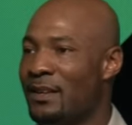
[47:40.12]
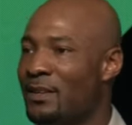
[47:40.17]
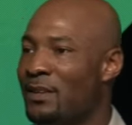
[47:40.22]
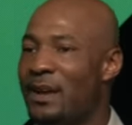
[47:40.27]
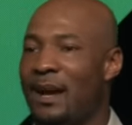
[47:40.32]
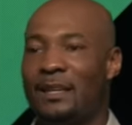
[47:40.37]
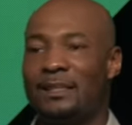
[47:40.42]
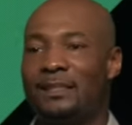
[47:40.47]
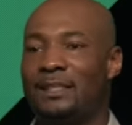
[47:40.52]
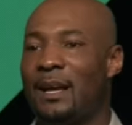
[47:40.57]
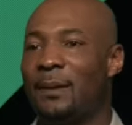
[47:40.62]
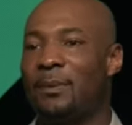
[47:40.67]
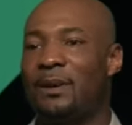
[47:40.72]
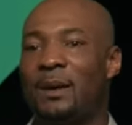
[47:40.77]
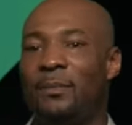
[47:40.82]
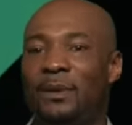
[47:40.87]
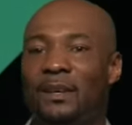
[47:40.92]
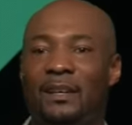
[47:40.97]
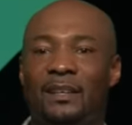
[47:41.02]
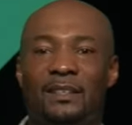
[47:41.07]
You got to stop
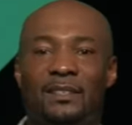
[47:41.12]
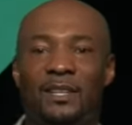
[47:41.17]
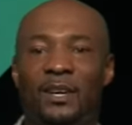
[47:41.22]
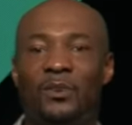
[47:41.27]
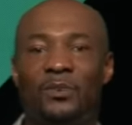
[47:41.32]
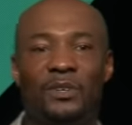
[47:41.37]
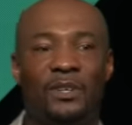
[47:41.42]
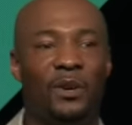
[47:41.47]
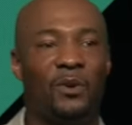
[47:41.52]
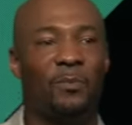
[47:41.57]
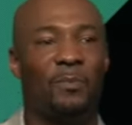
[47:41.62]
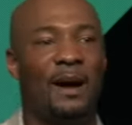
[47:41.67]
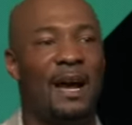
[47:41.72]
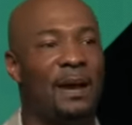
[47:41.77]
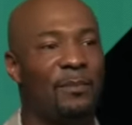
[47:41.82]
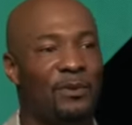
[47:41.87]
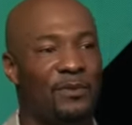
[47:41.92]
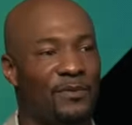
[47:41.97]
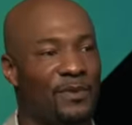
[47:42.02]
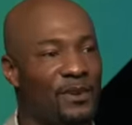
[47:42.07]
coming here toting your
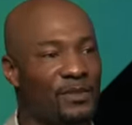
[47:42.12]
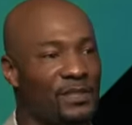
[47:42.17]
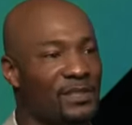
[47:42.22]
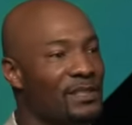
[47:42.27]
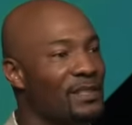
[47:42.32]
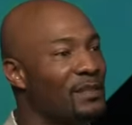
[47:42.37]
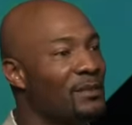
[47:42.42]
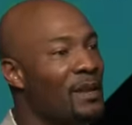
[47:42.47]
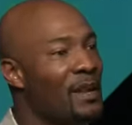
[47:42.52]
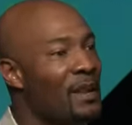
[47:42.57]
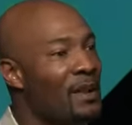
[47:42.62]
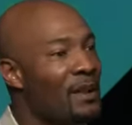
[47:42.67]
Bible verses and